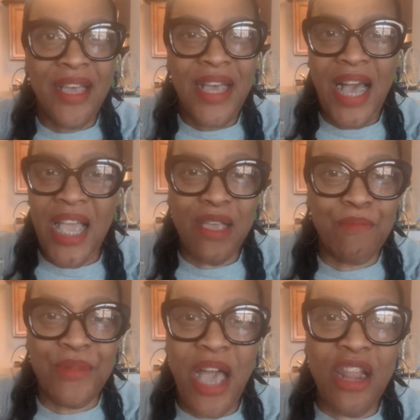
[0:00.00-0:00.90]
I am
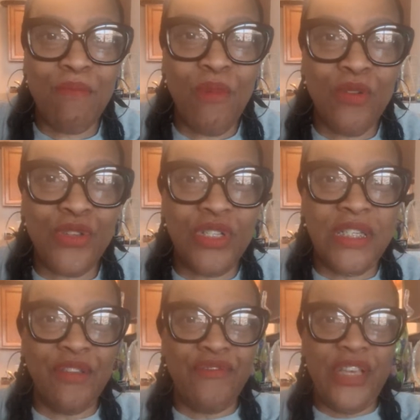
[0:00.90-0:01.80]
not emotionally
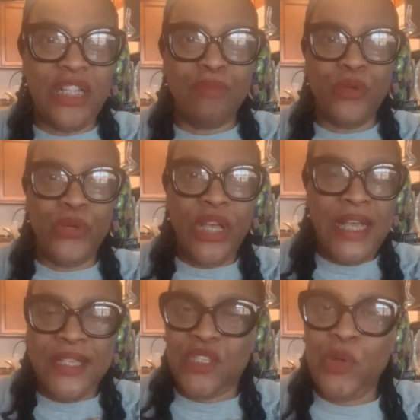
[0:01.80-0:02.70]
available.
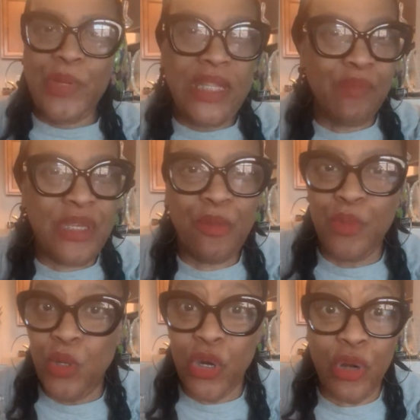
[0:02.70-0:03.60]
So many people
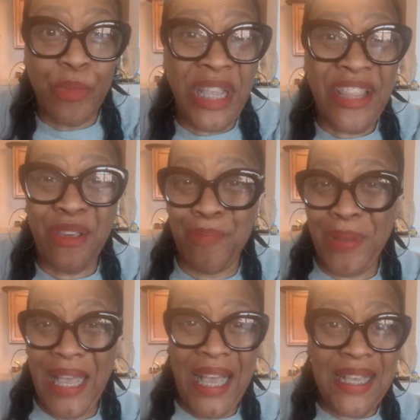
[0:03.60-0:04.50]
hurt me in the
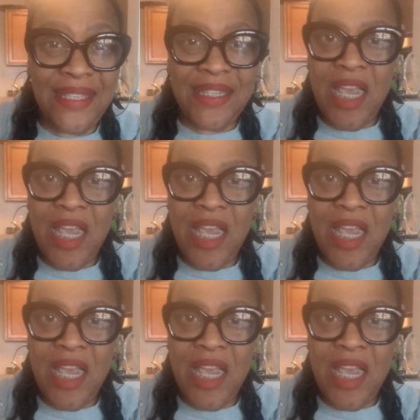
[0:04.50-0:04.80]
past.